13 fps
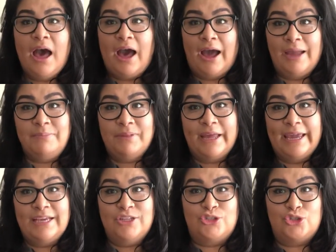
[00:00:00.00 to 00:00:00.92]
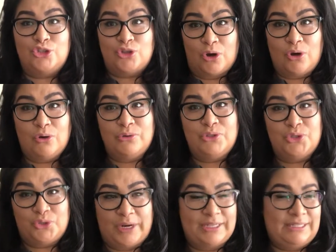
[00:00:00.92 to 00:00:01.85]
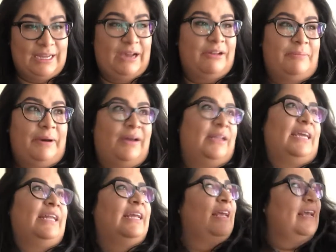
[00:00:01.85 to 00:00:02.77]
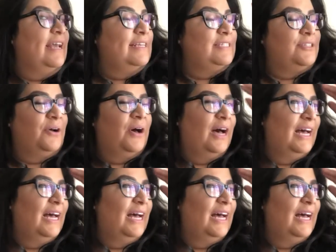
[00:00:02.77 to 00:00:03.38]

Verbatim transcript: I'm like so stressed out about it. So